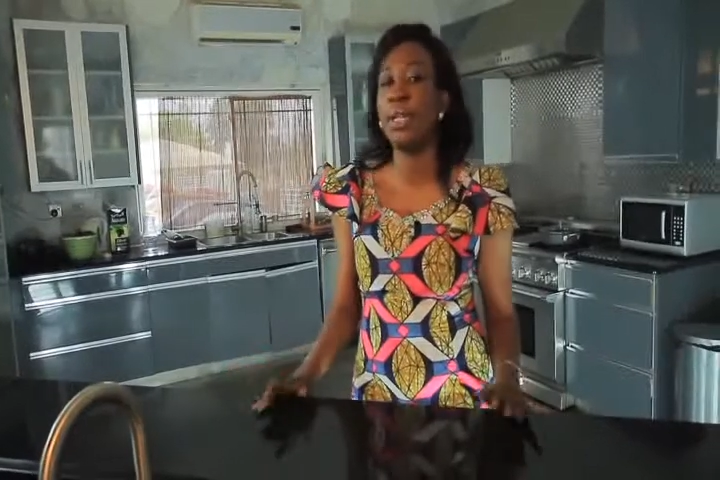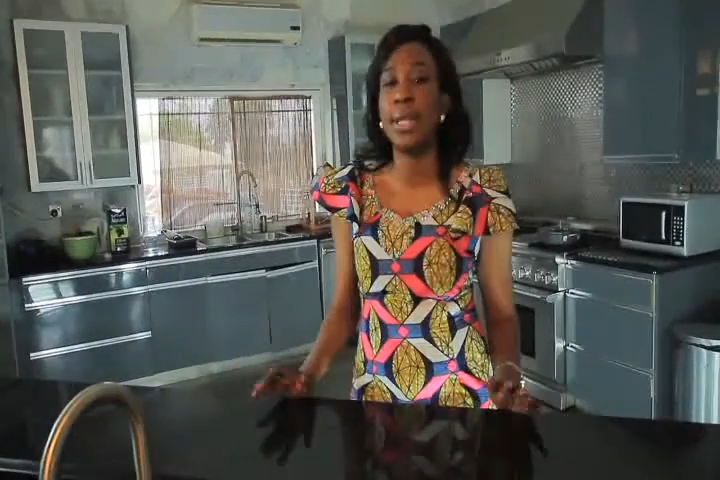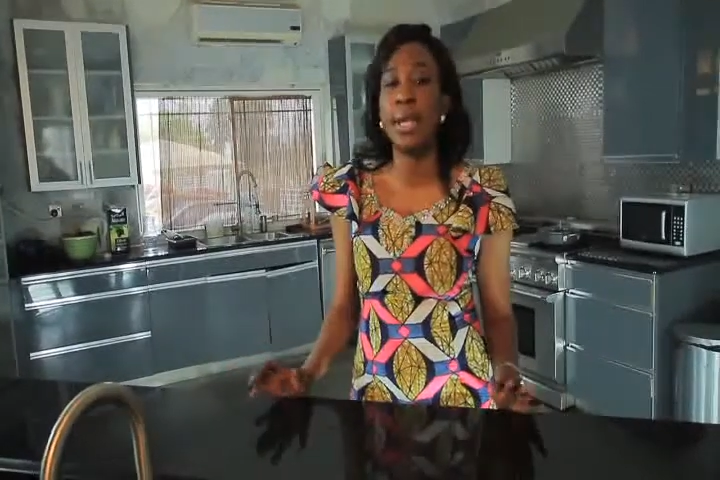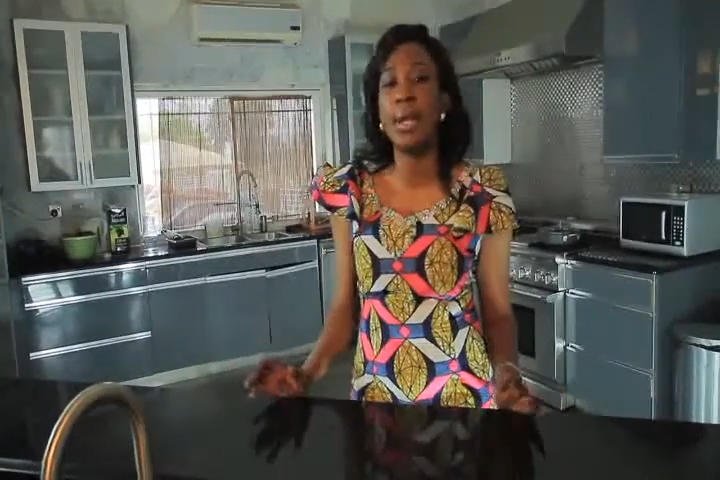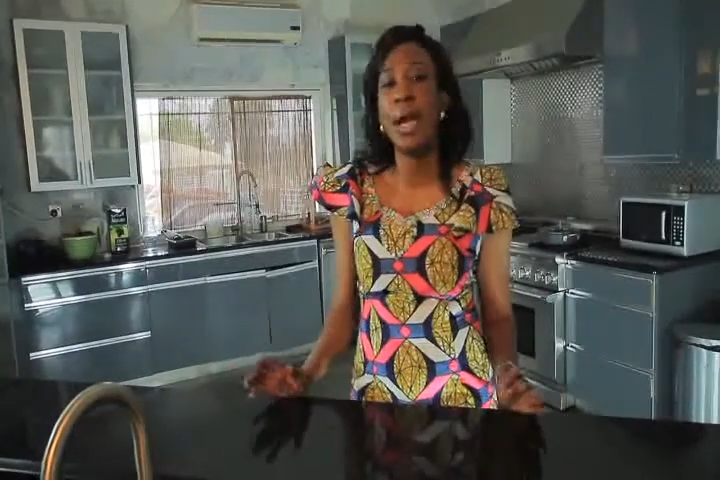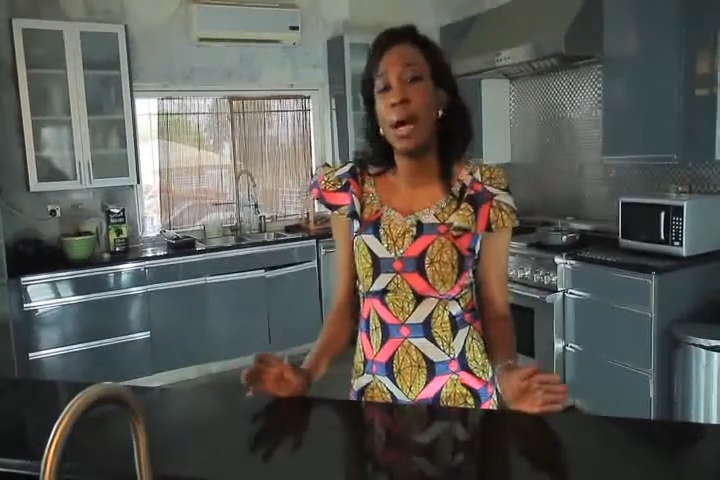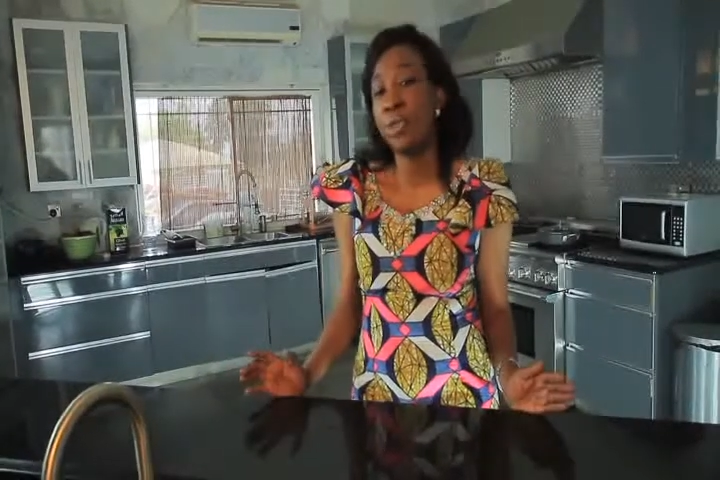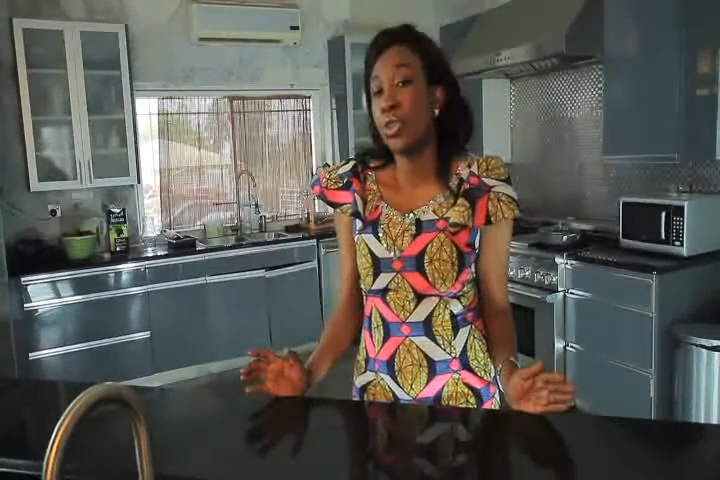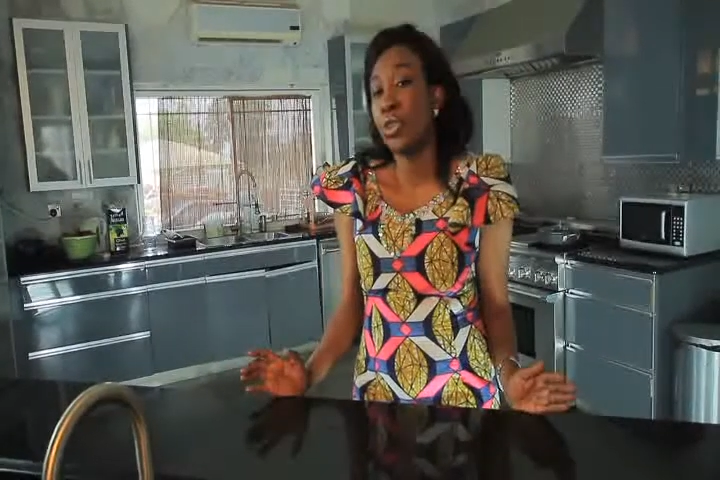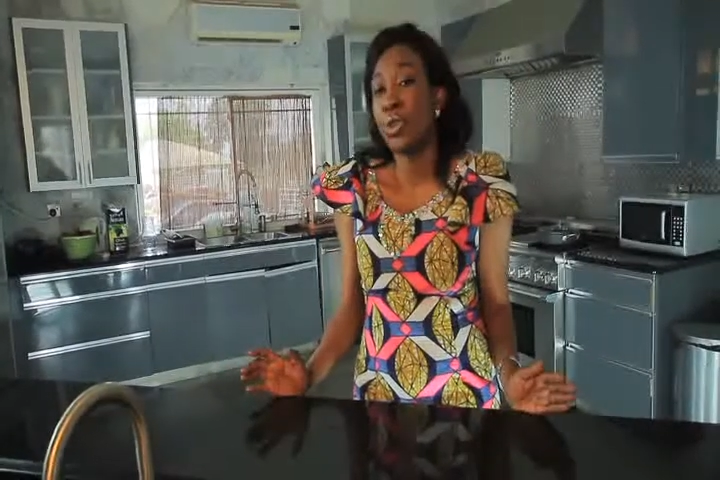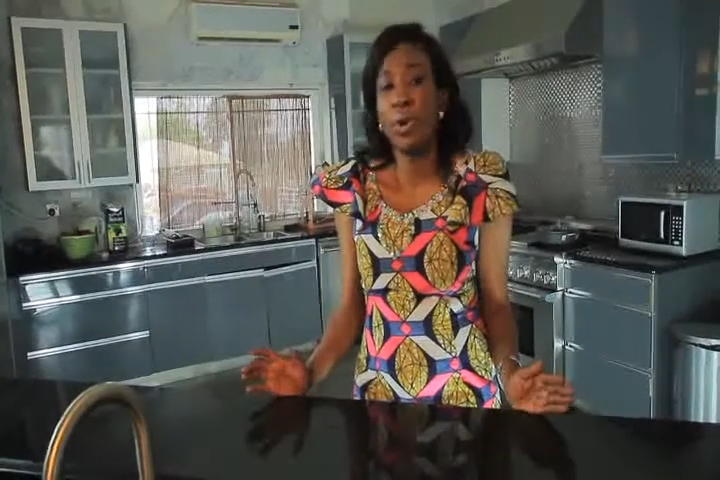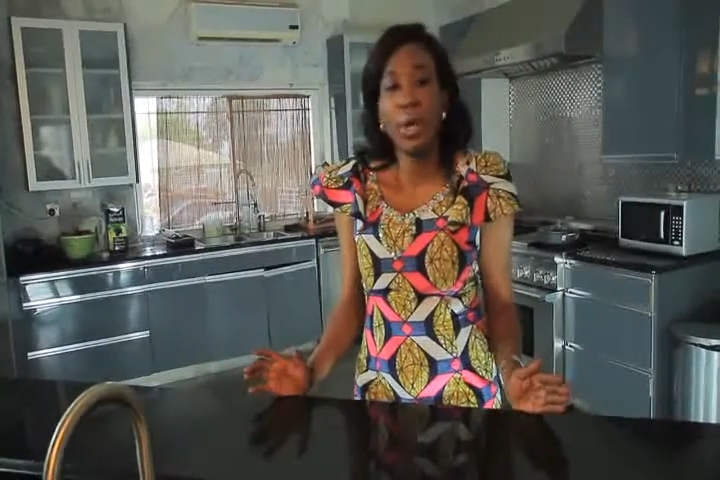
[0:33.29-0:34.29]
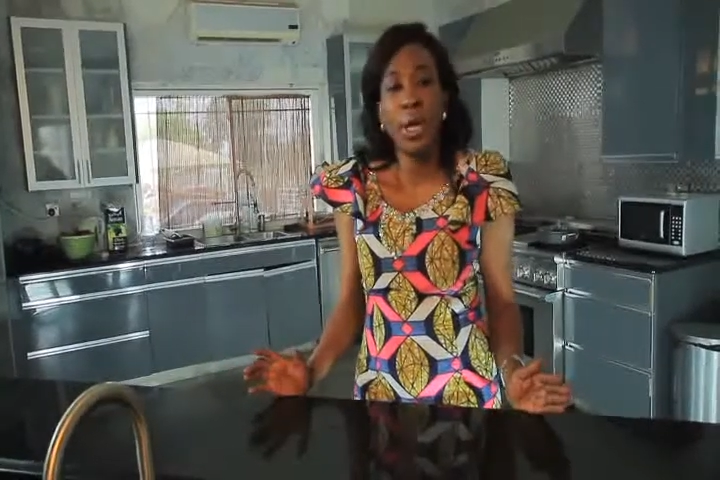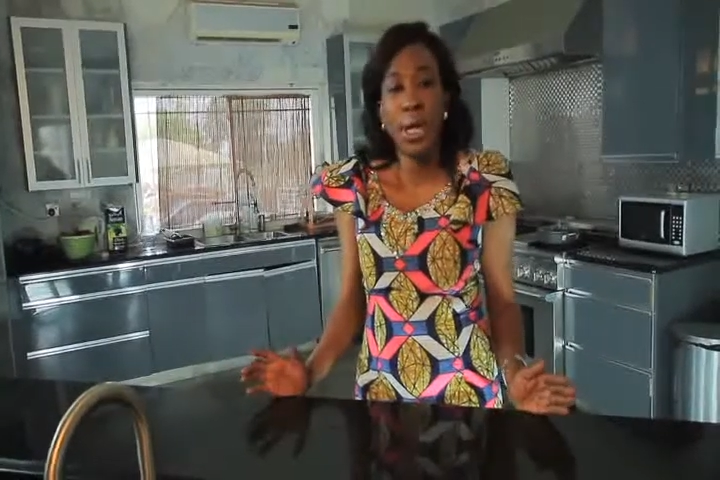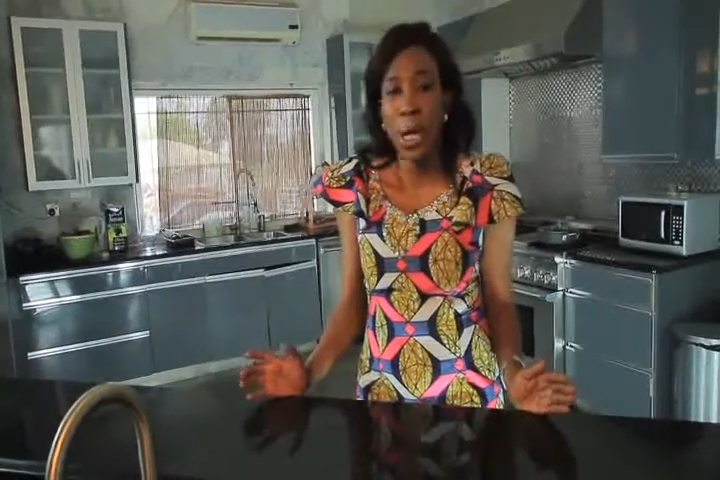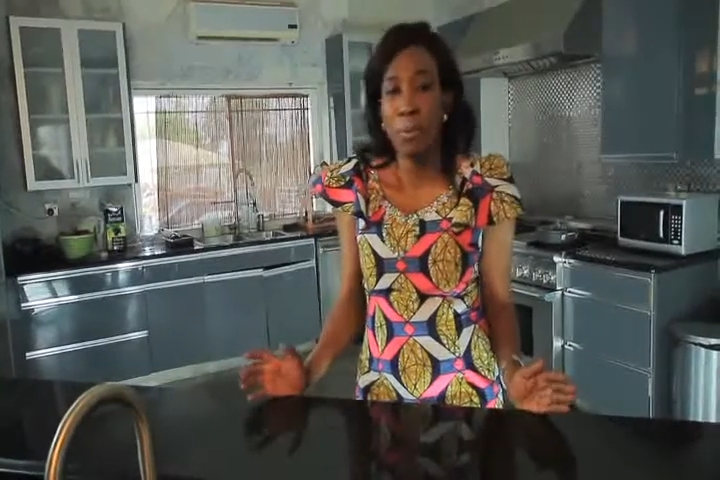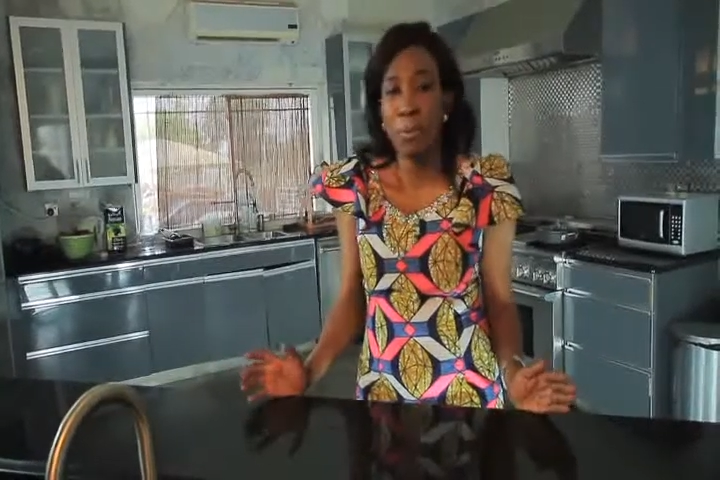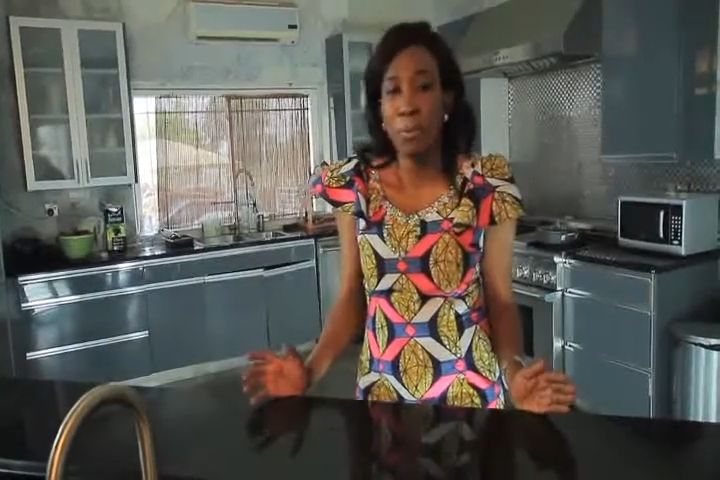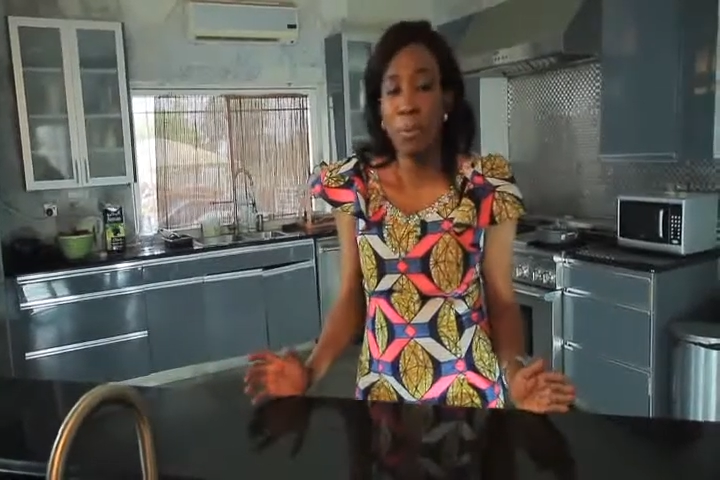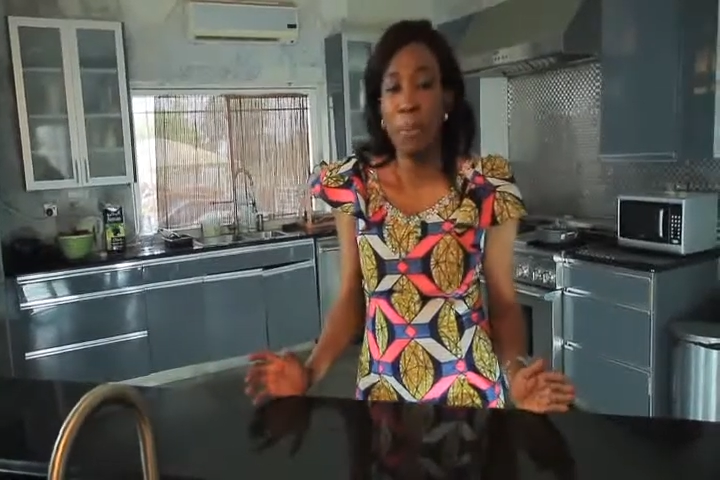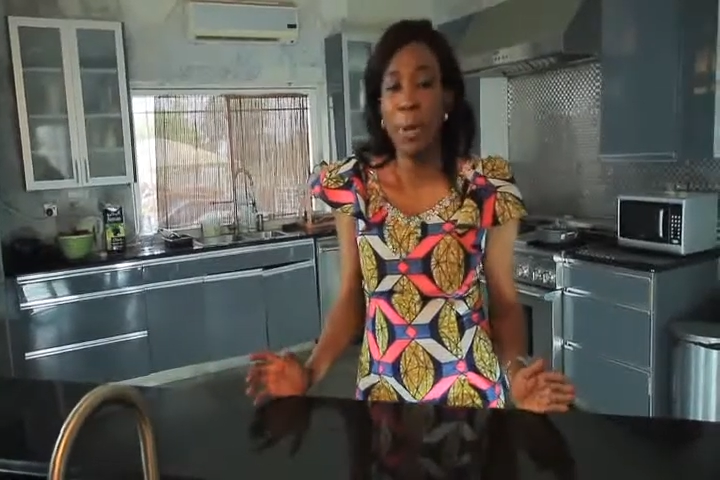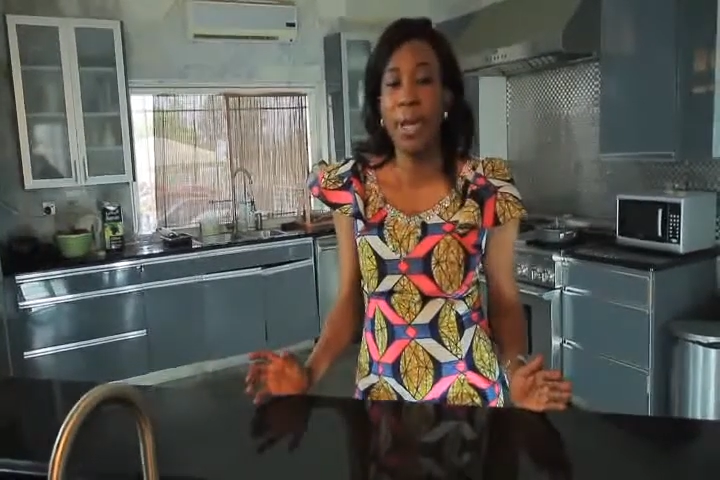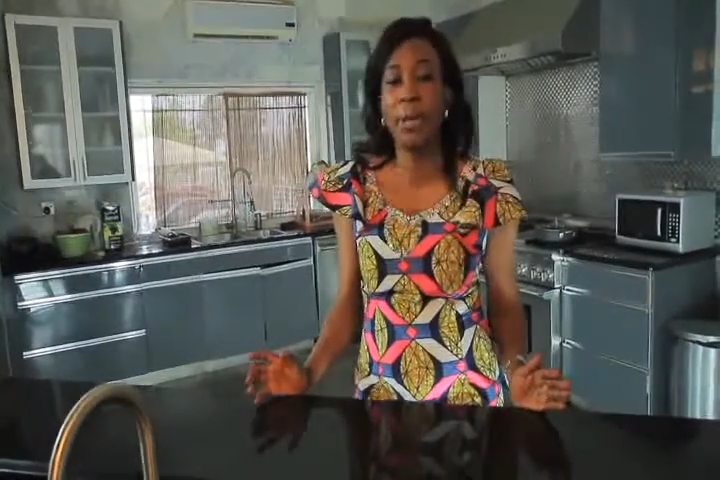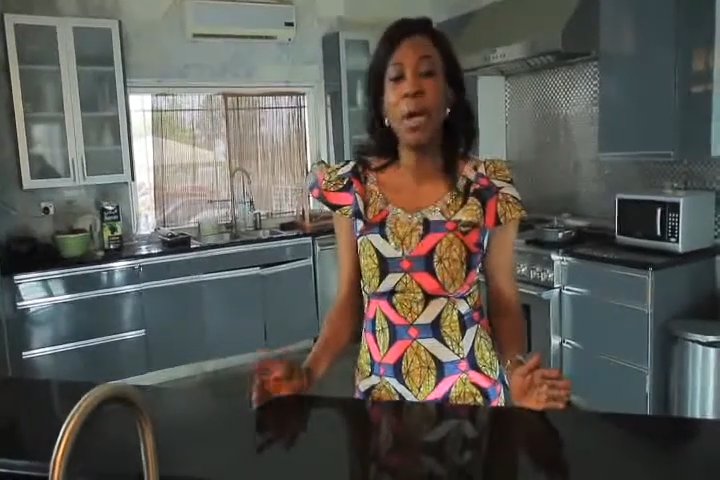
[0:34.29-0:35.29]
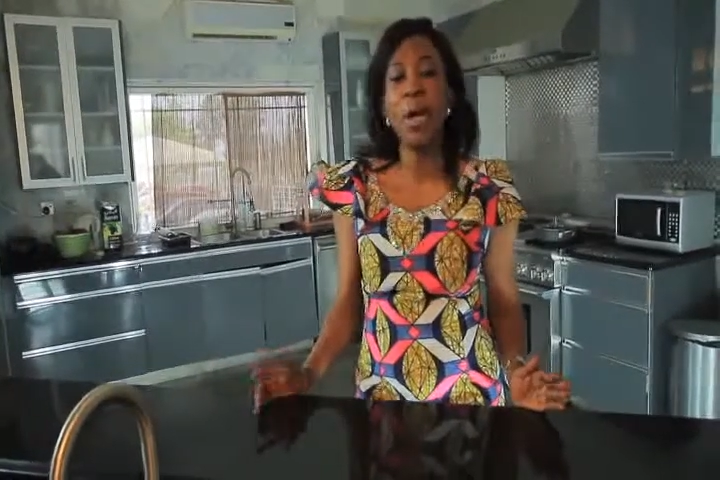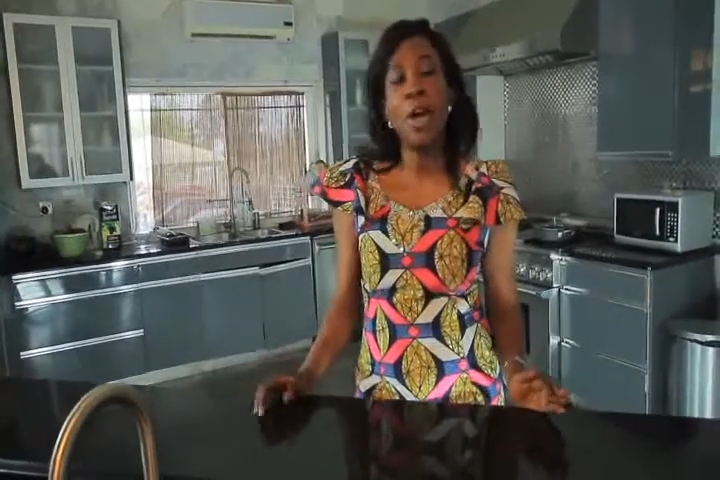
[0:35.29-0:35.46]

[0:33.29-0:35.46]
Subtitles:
then I'm sure it can be prepared.